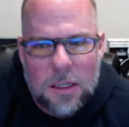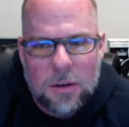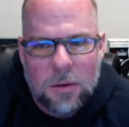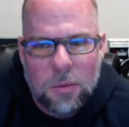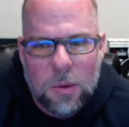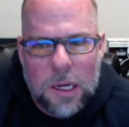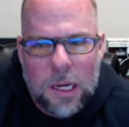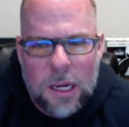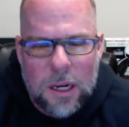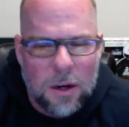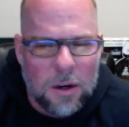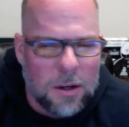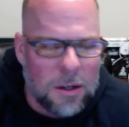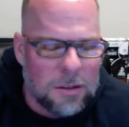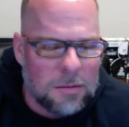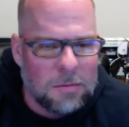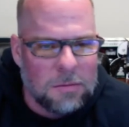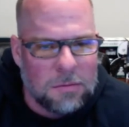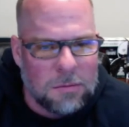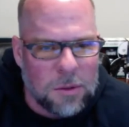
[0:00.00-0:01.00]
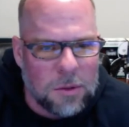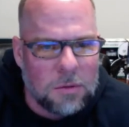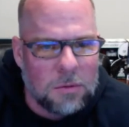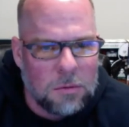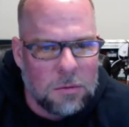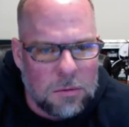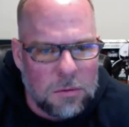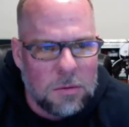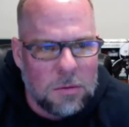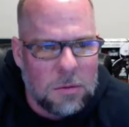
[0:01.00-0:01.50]
We hear it
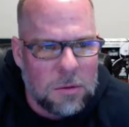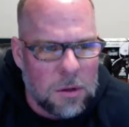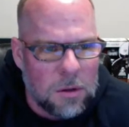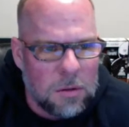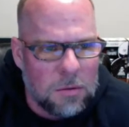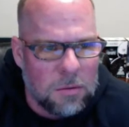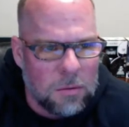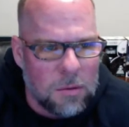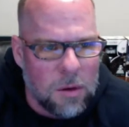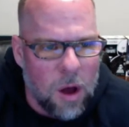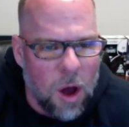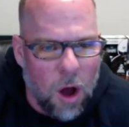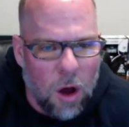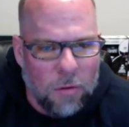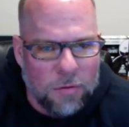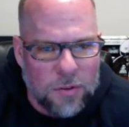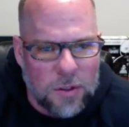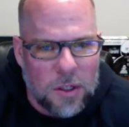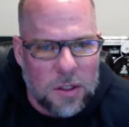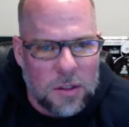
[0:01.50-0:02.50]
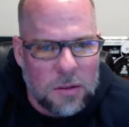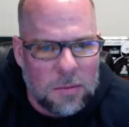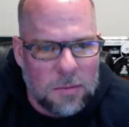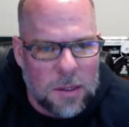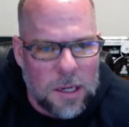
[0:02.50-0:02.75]
often,